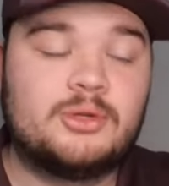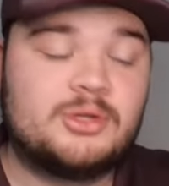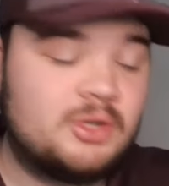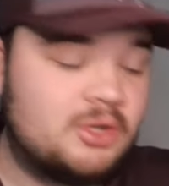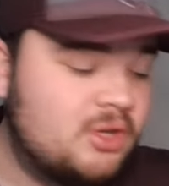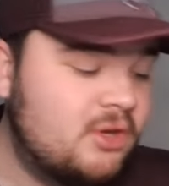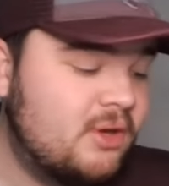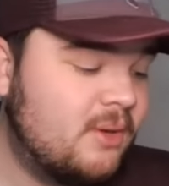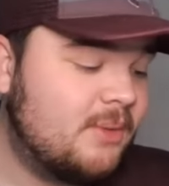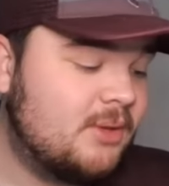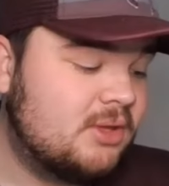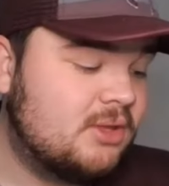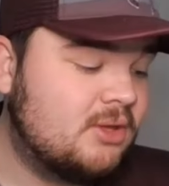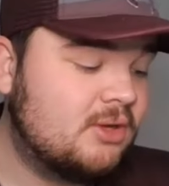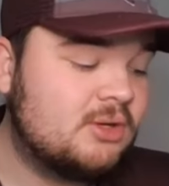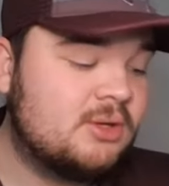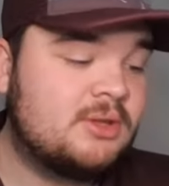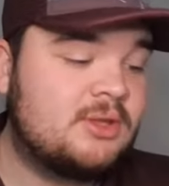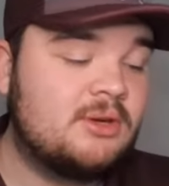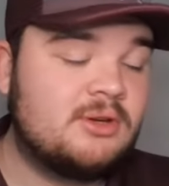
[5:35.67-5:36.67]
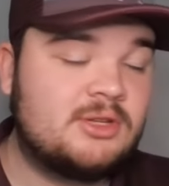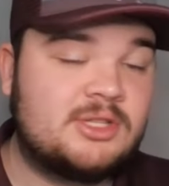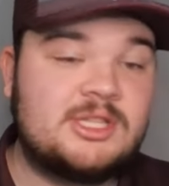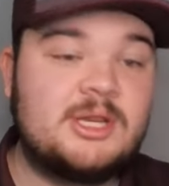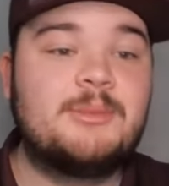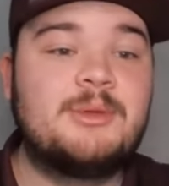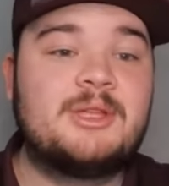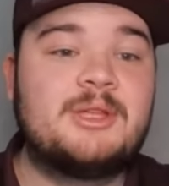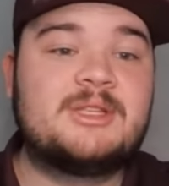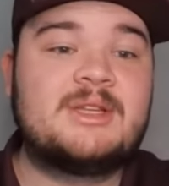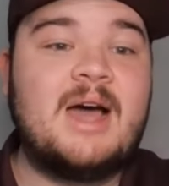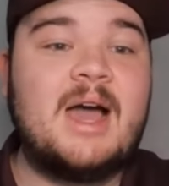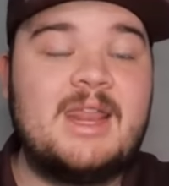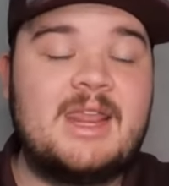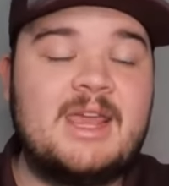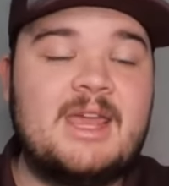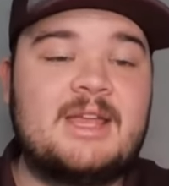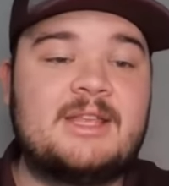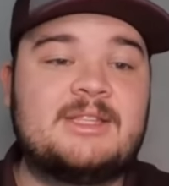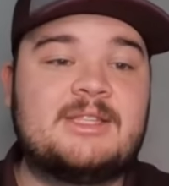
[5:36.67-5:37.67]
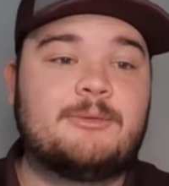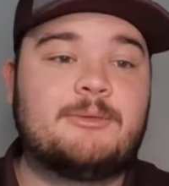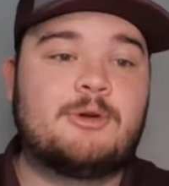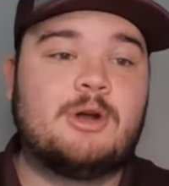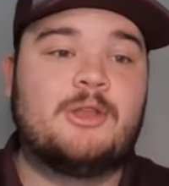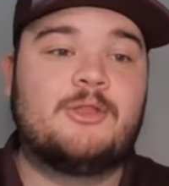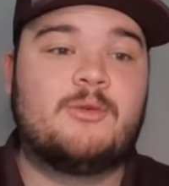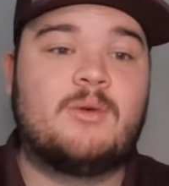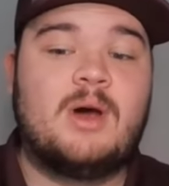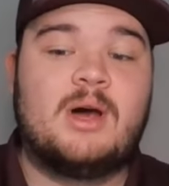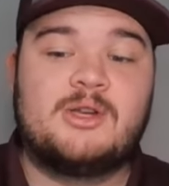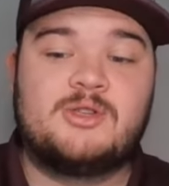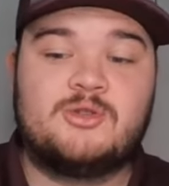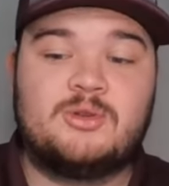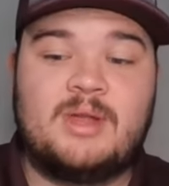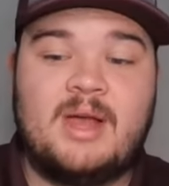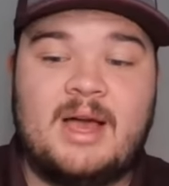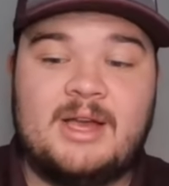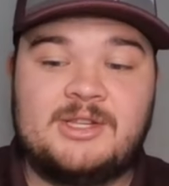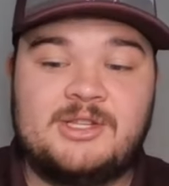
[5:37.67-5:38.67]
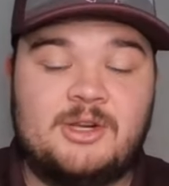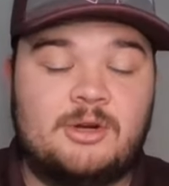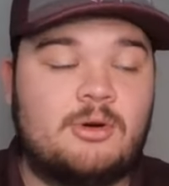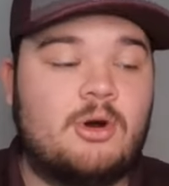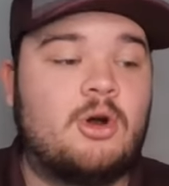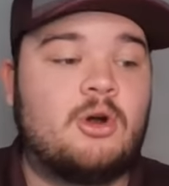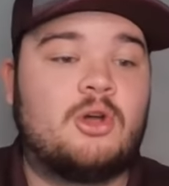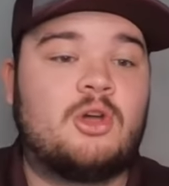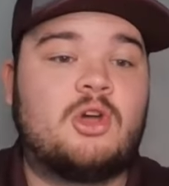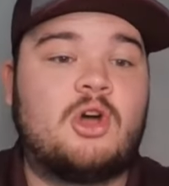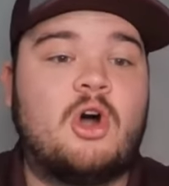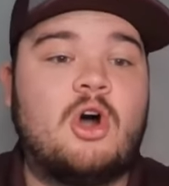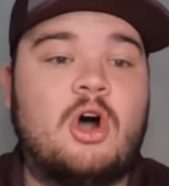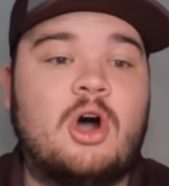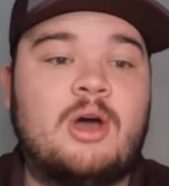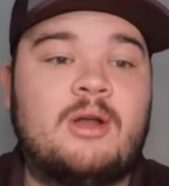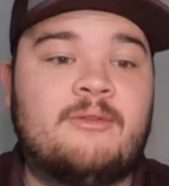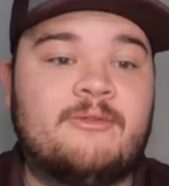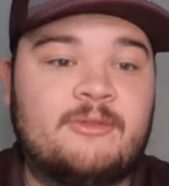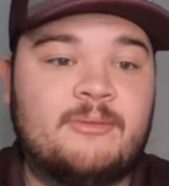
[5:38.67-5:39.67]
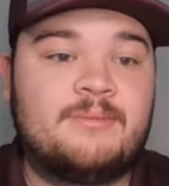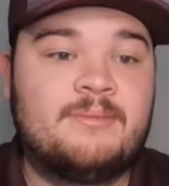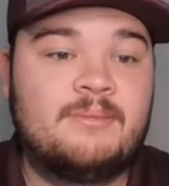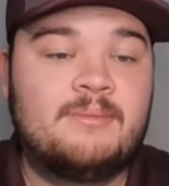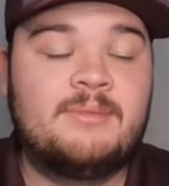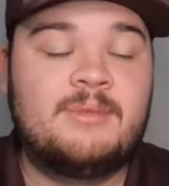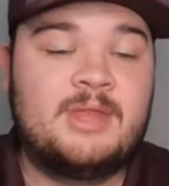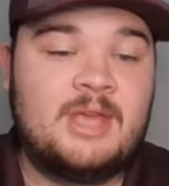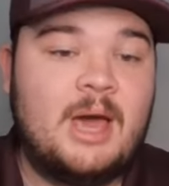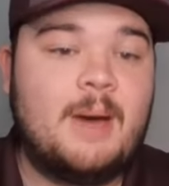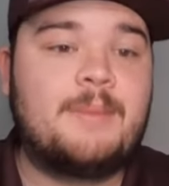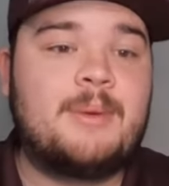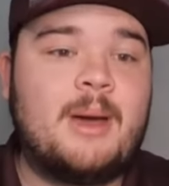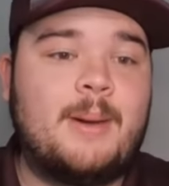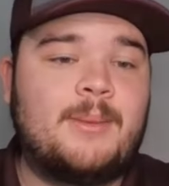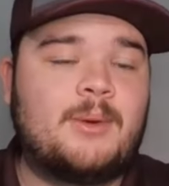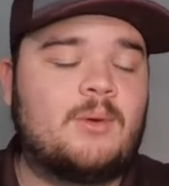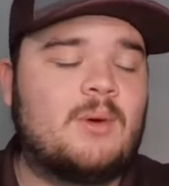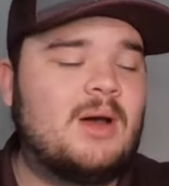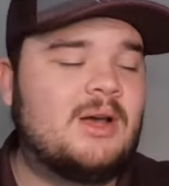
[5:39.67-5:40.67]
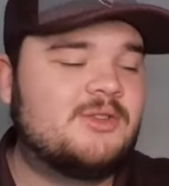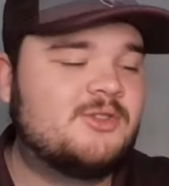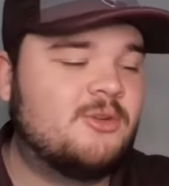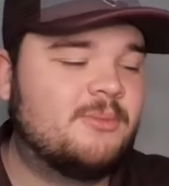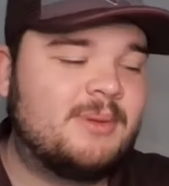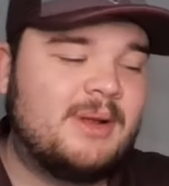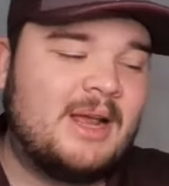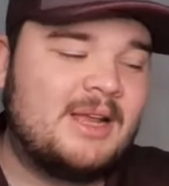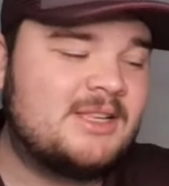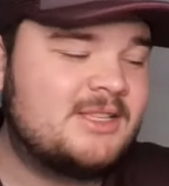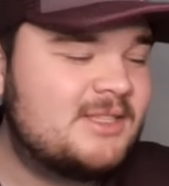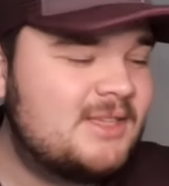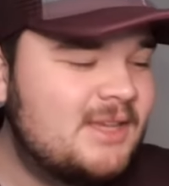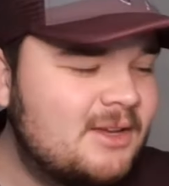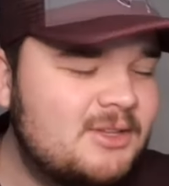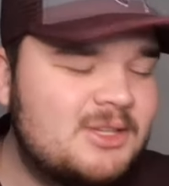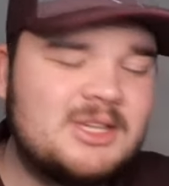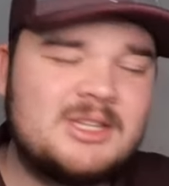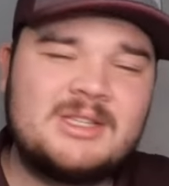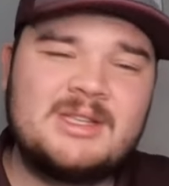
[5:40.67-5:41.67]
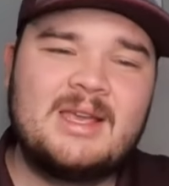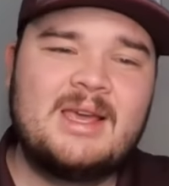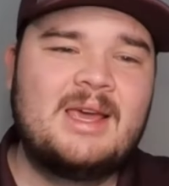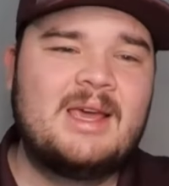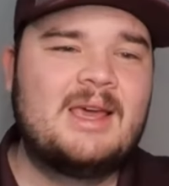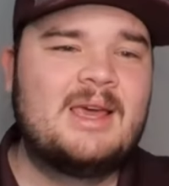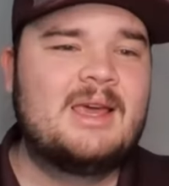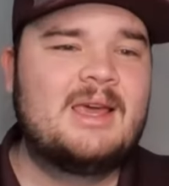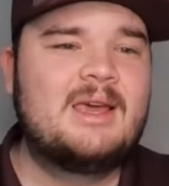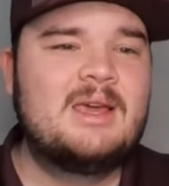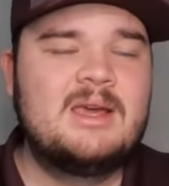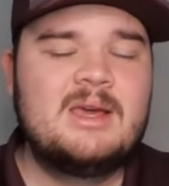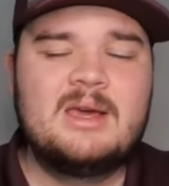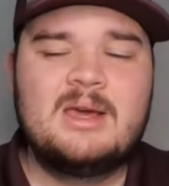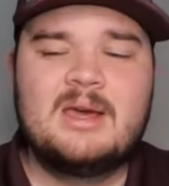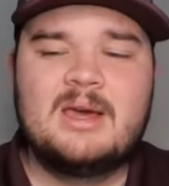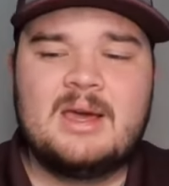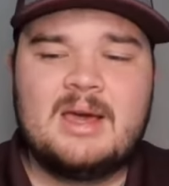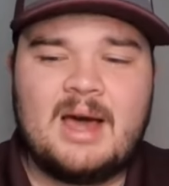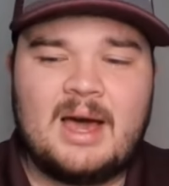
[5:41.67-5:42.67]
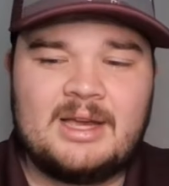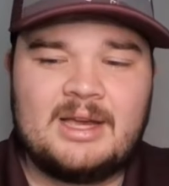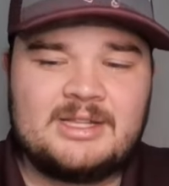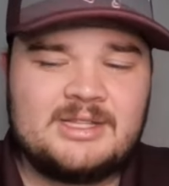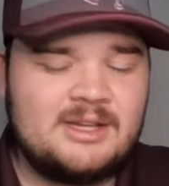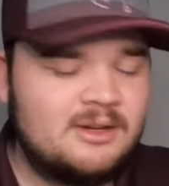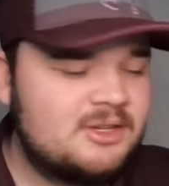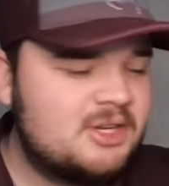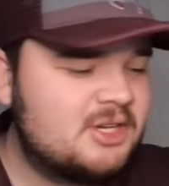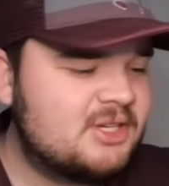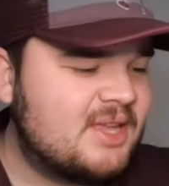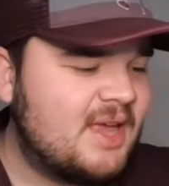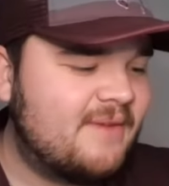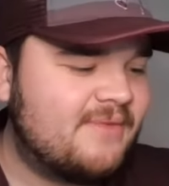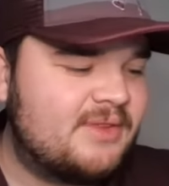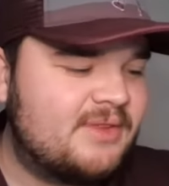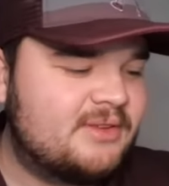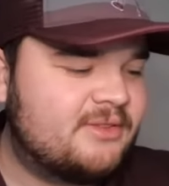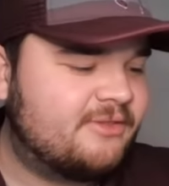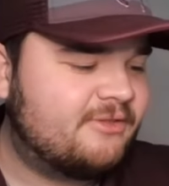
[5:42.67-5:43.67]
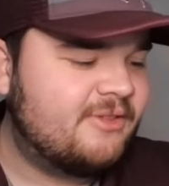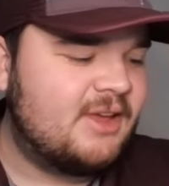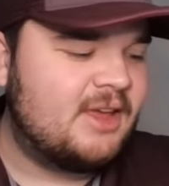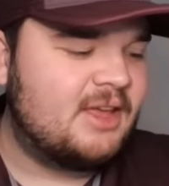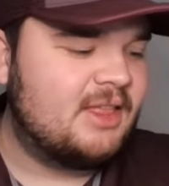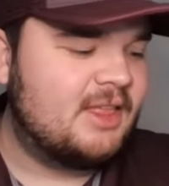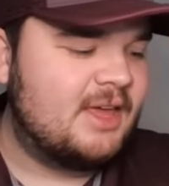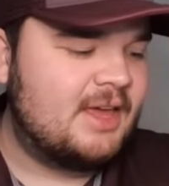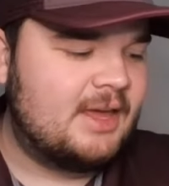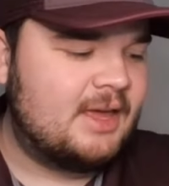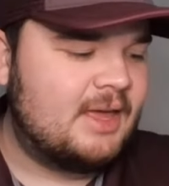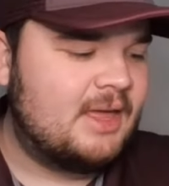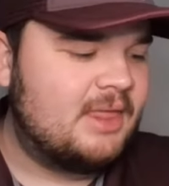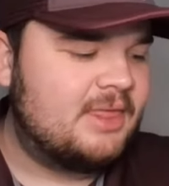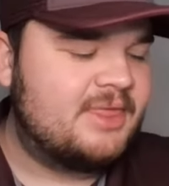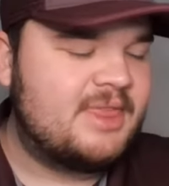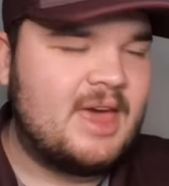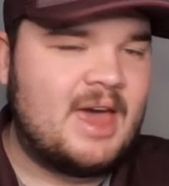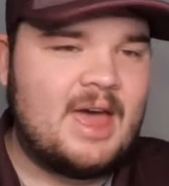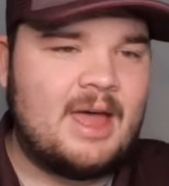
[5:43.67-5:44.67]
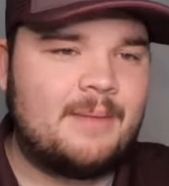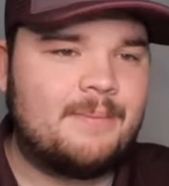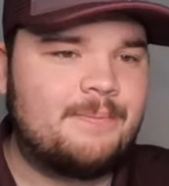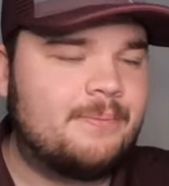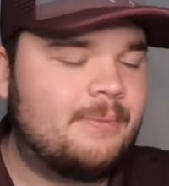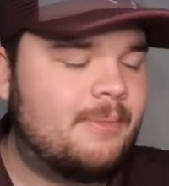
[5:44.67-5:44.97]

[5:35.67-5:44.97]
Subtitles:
So, some of the tight ends that were on the roster last year are gone from the upcoming roster, but I still just have this feeling that